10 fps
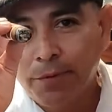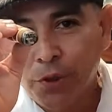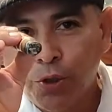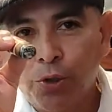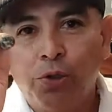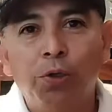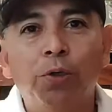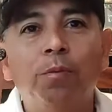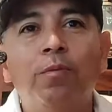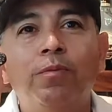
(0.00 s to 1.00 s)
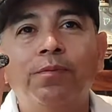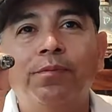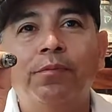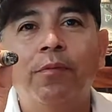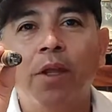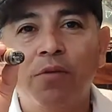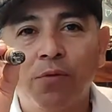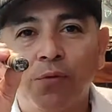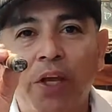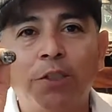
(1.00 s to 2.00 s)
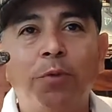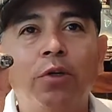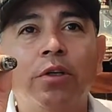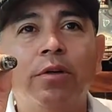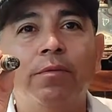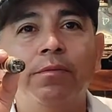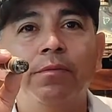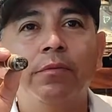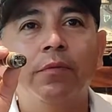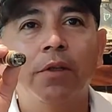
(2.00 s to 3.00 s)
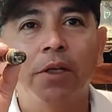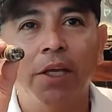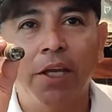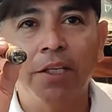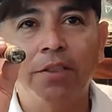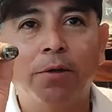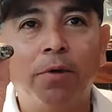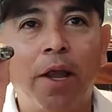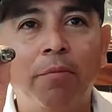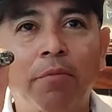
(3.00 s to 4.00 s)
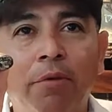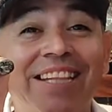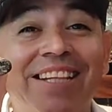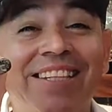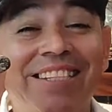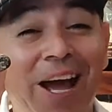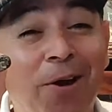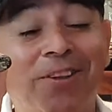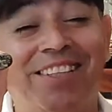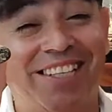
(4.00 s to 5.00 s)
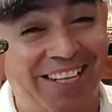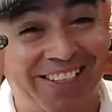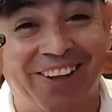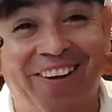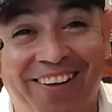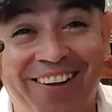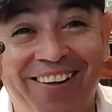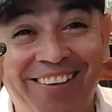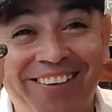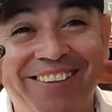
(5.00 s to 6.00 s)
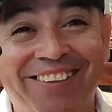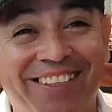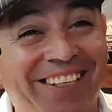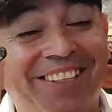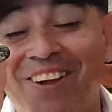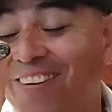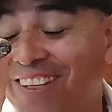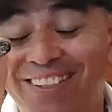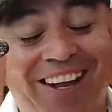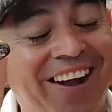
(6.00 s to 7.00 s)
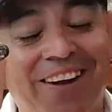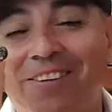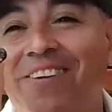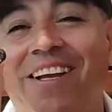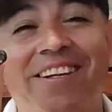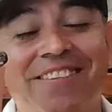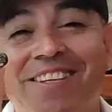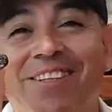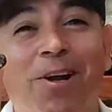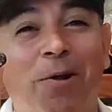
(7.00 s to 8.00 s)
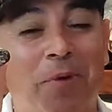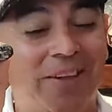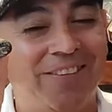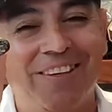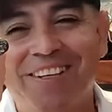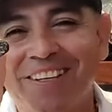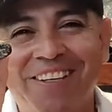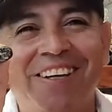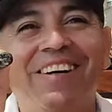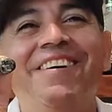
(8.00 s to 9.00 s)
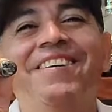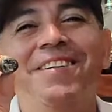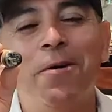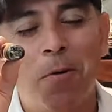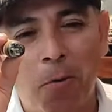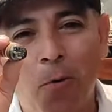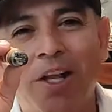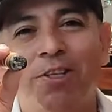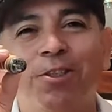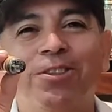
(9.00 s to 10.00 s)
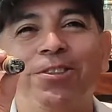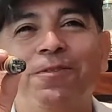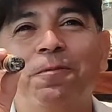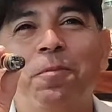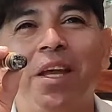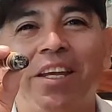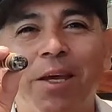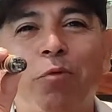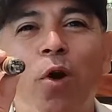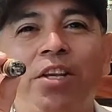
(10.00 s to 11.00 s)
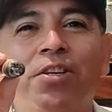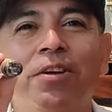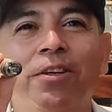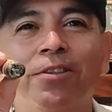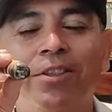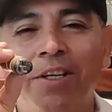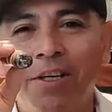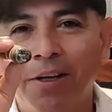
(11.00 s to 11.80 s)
YouTube, Facebook, Instagram, and now TikTok. TikTok is hard to get on TikTok, but watch us. Keep watching us.